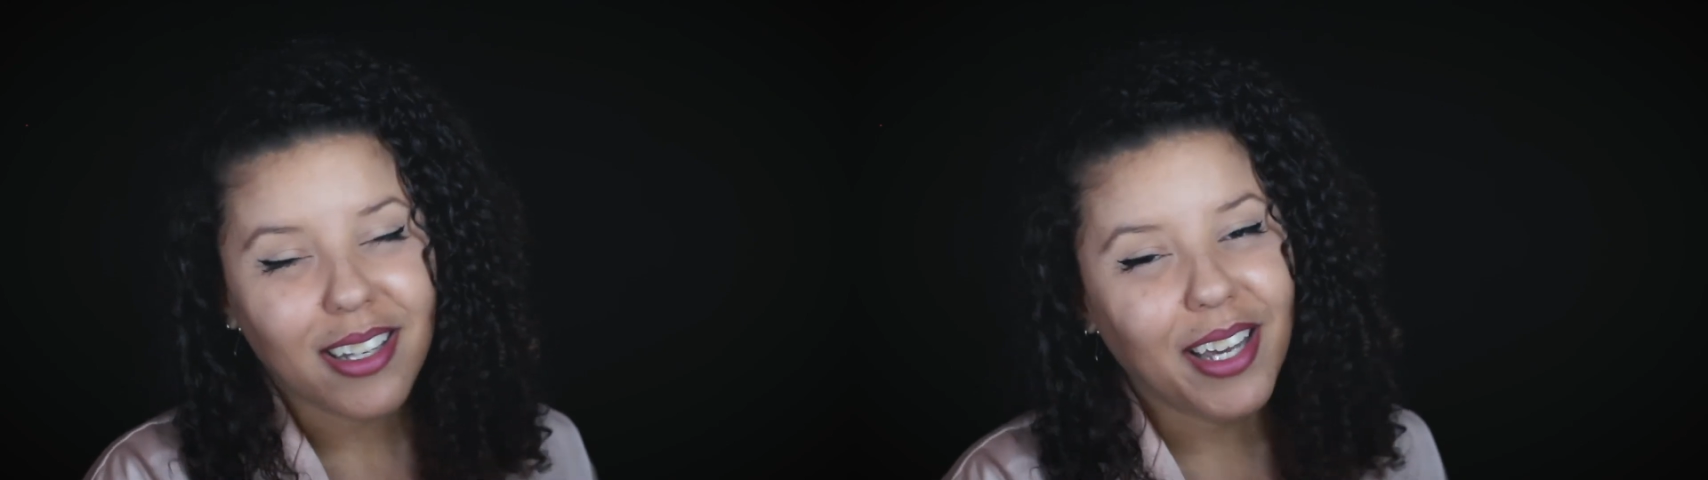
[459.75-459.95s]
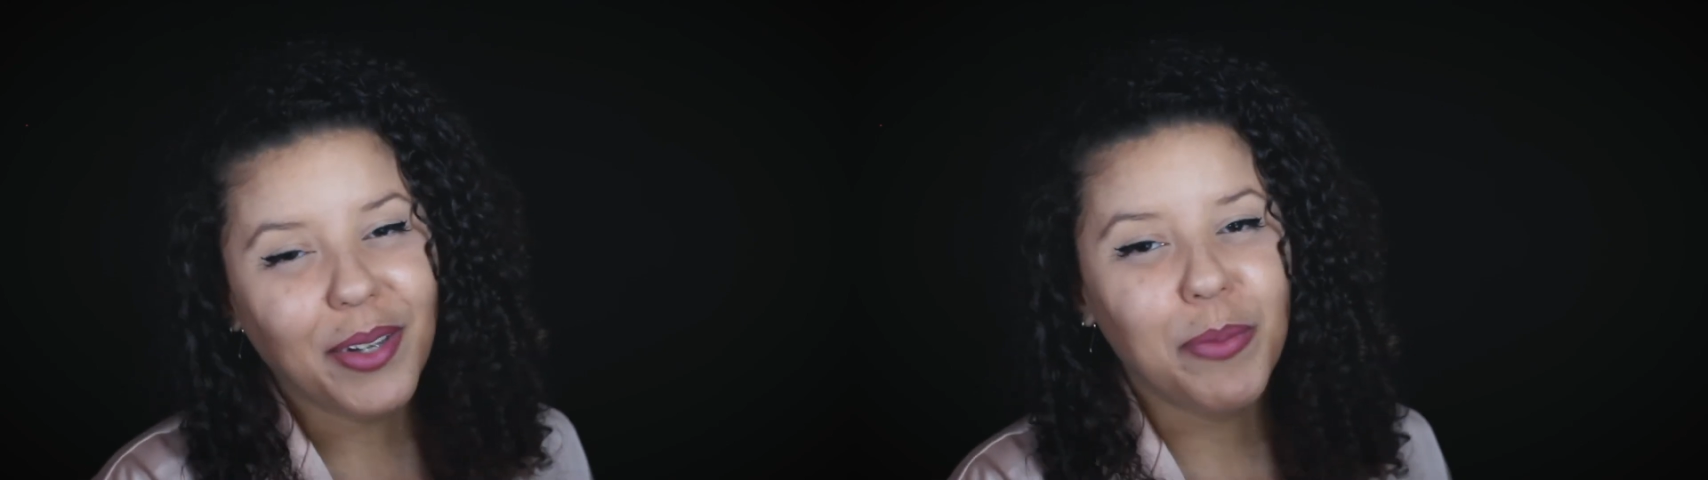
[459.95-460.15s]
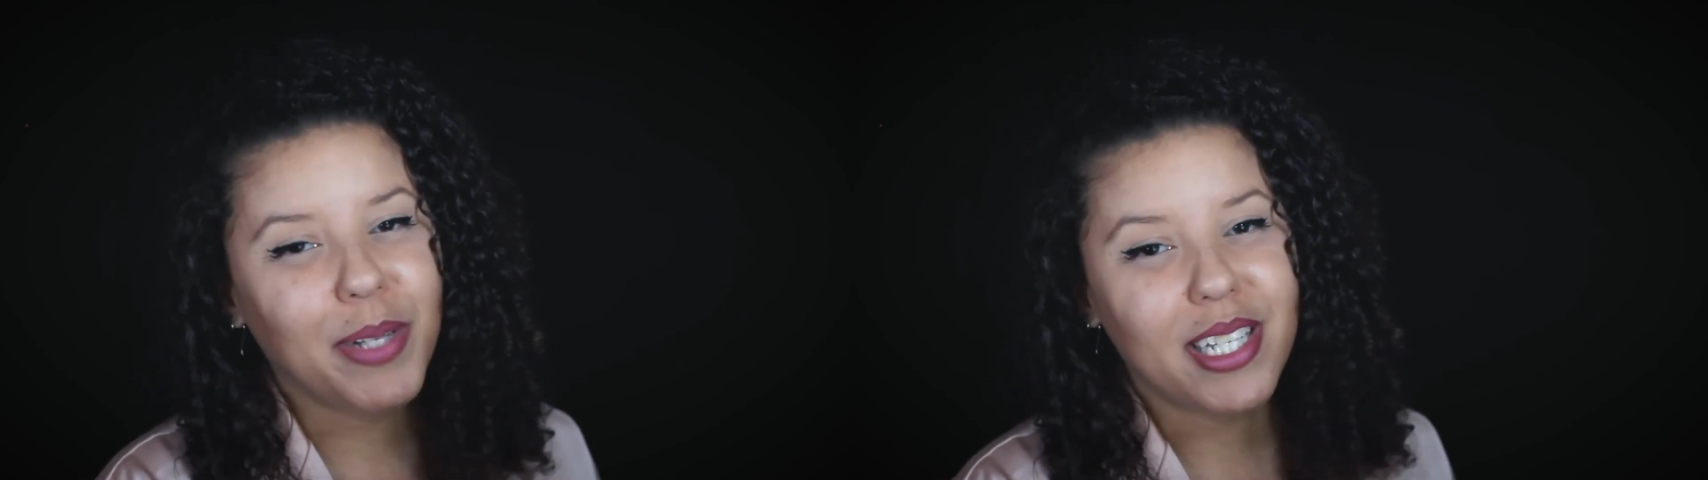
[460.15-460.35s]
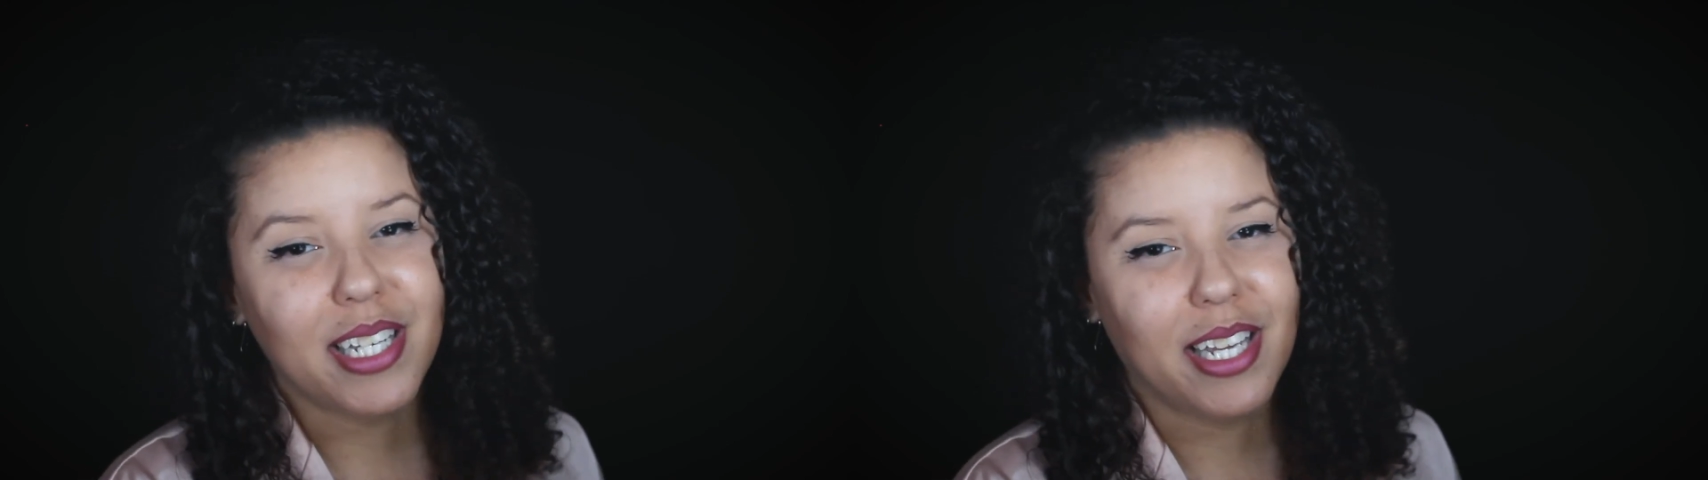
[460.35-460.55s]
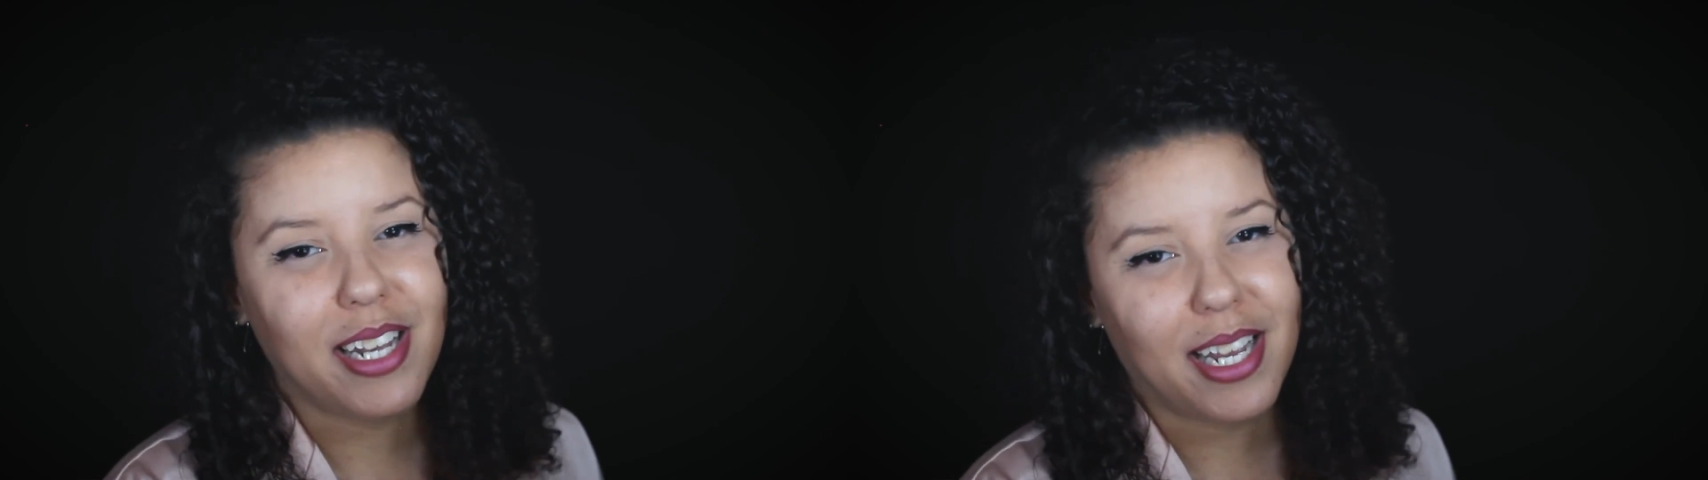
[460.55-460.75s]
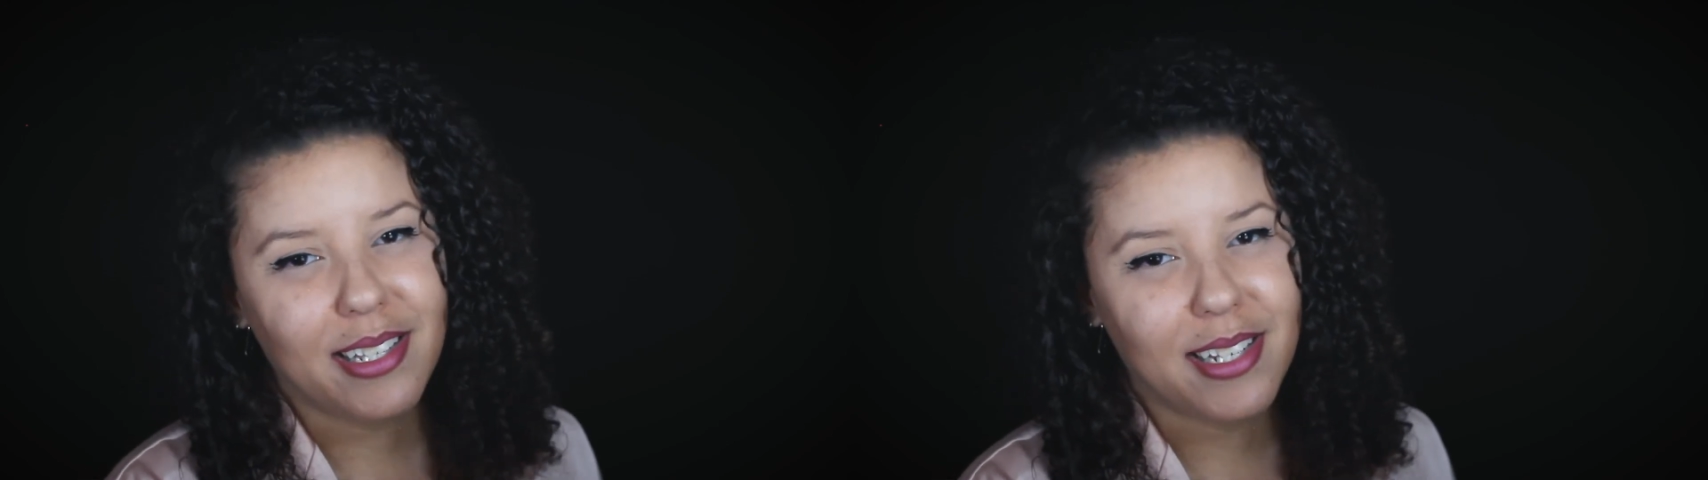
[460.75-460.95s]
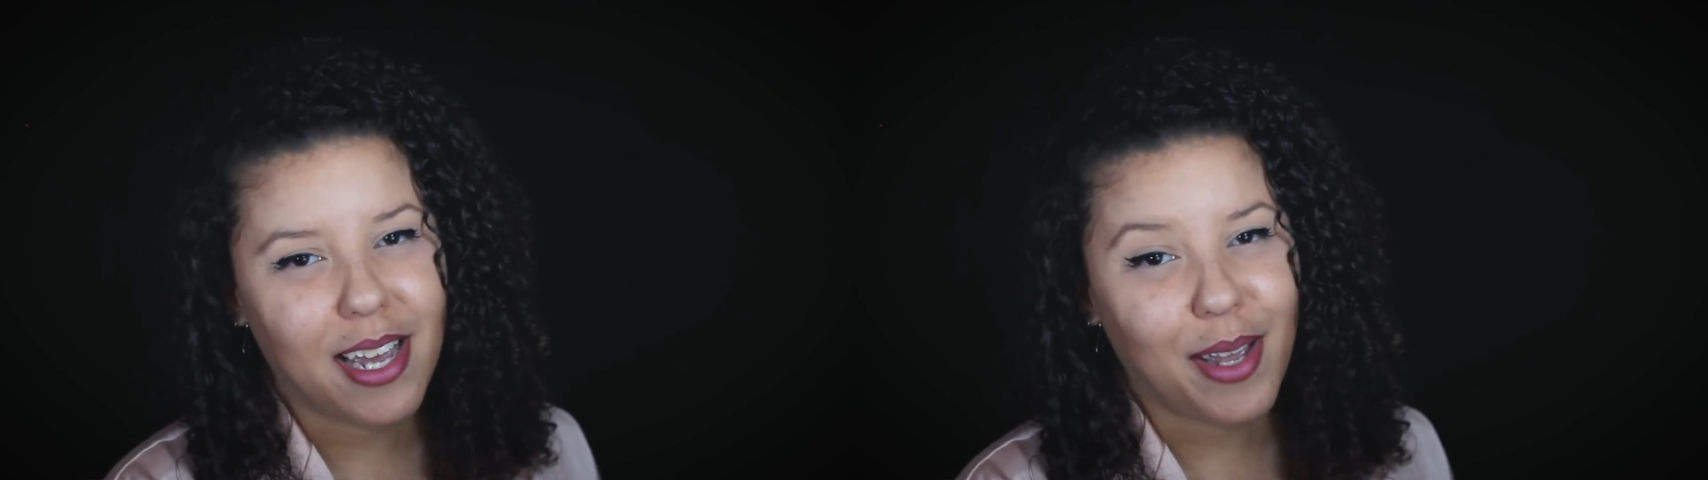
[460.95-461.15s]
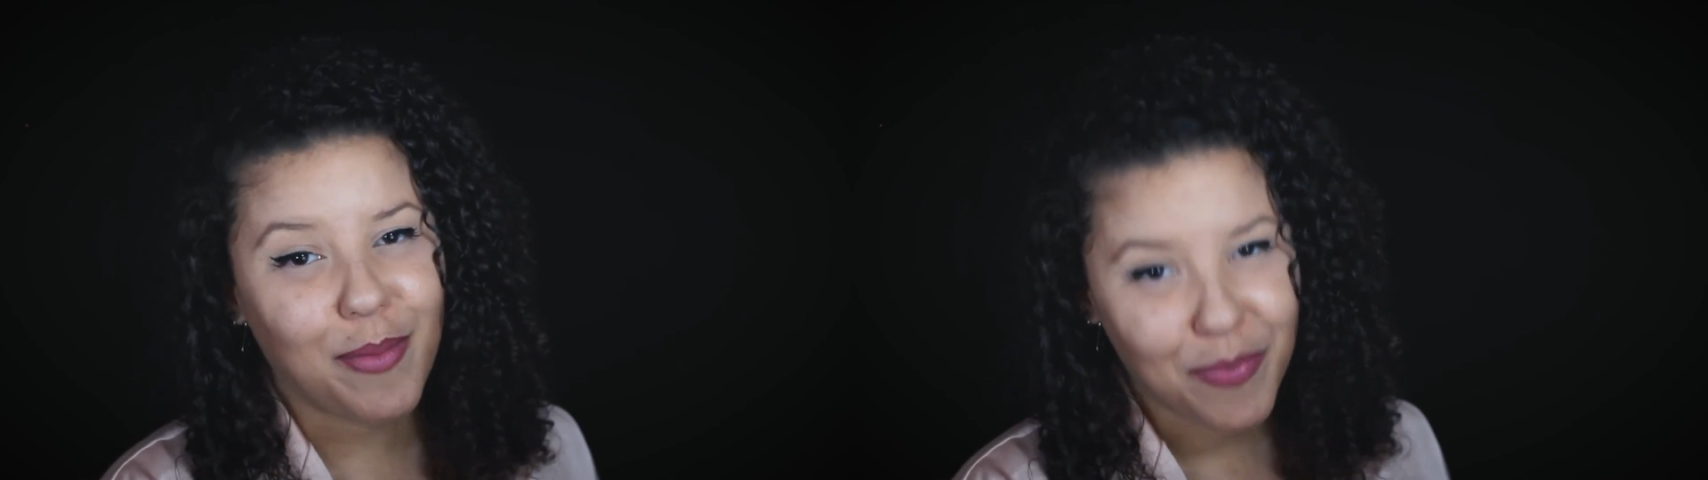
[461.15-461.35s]
I hope I see you next
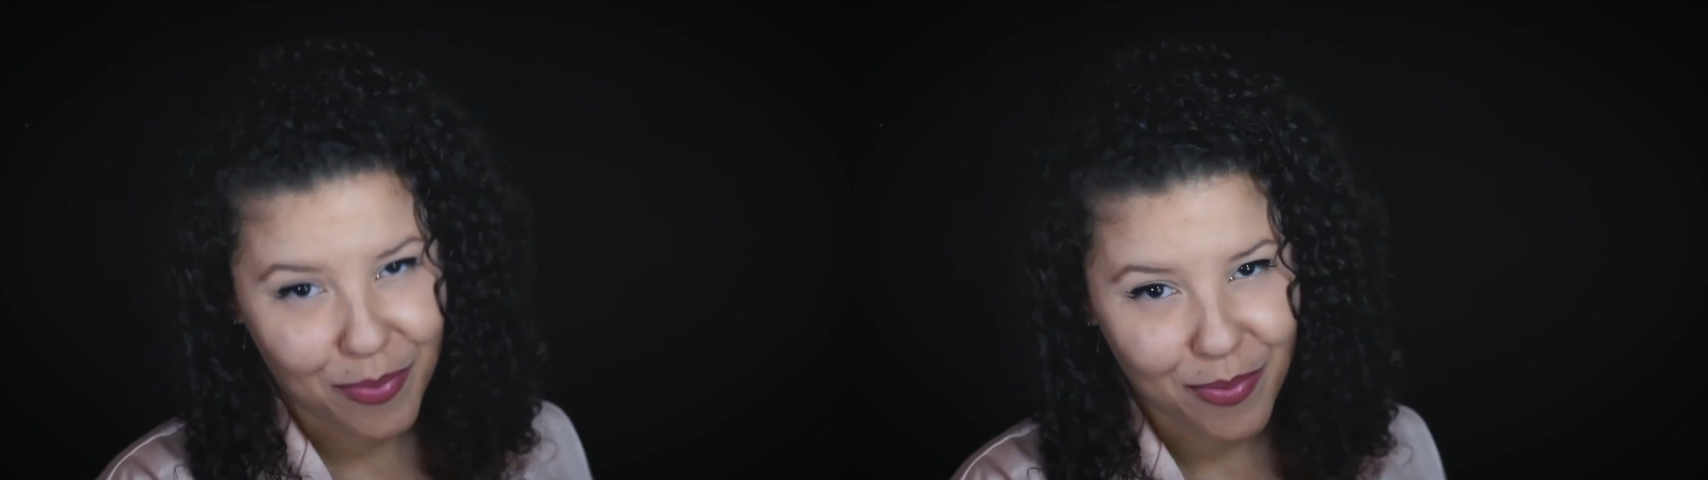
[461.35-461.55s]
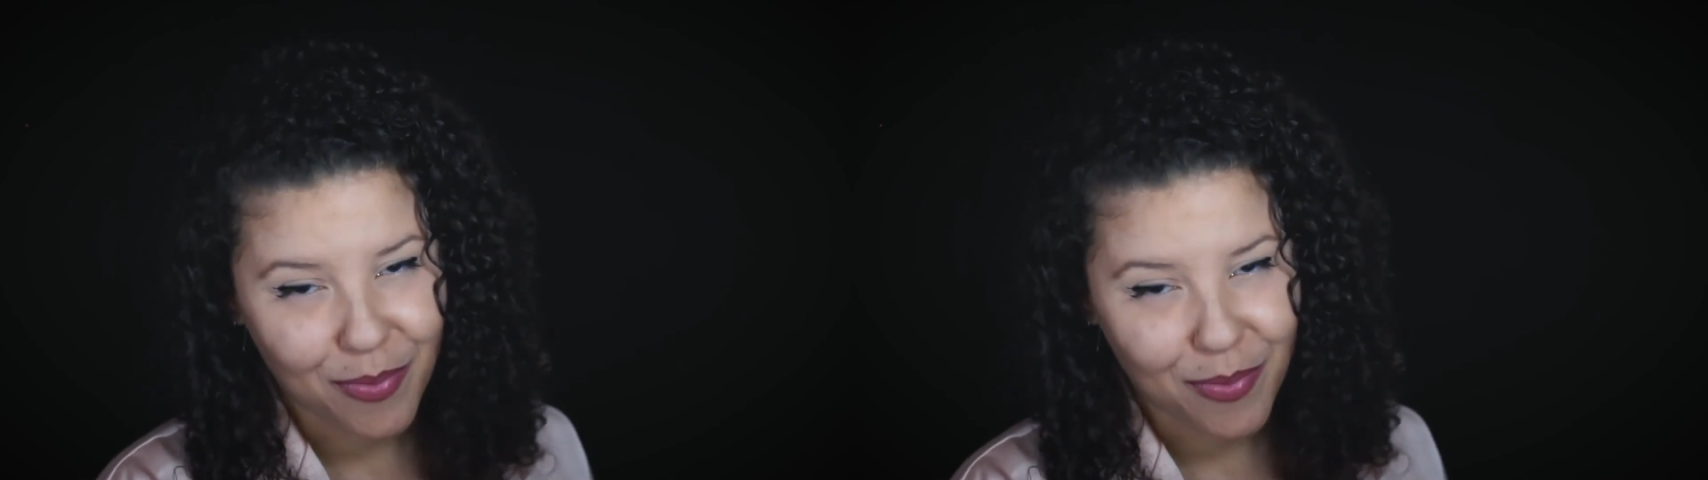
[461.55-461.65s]
time.